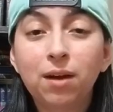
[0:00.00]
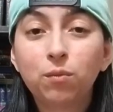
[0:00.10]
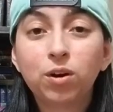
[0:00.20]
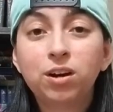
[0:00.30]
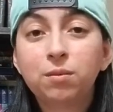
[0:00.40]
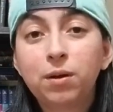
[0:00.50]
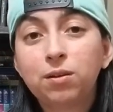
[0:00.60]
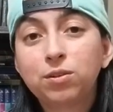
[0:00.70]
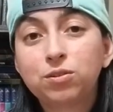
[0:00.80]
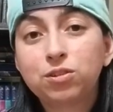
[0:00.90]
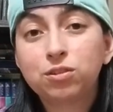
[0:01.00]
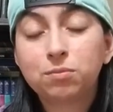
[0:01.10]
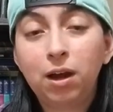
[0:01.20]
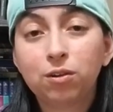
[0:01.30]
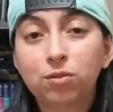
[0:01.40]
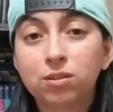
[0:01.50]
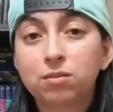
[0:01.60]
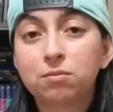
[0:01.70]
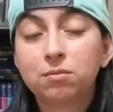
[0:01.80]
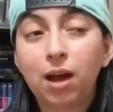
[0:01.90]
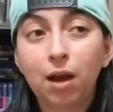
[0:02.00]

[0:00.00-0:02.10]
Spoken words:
not worrying about YouTube algorithm.